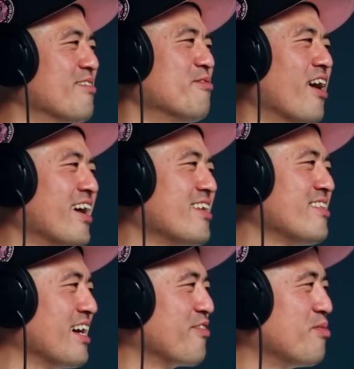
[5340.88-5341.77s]
now,
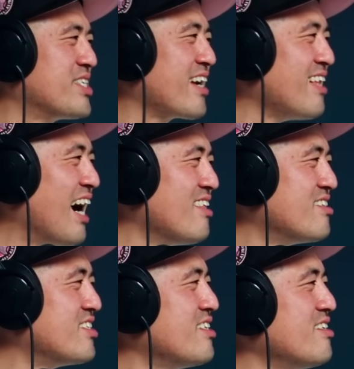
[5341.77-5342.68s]
right? Yeah, like so right
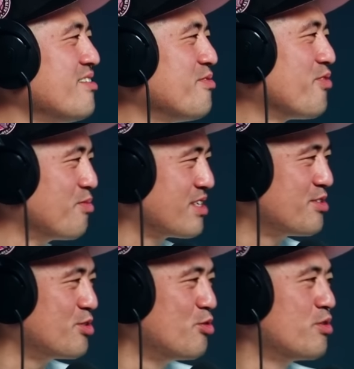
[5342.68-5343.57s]
technology now, like, from
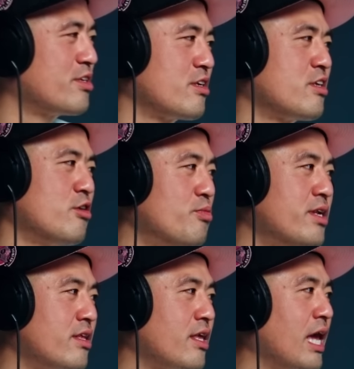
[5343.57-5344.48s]
since you so you've
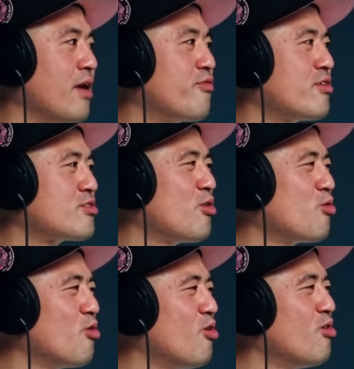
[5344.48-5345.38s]
been in the so game yeah, for
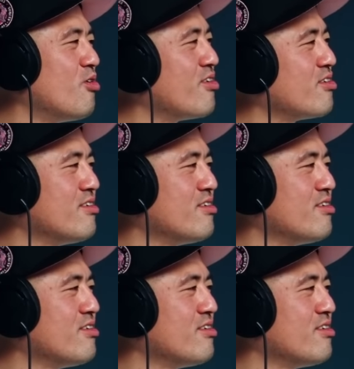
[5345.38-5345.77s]
so and, long, and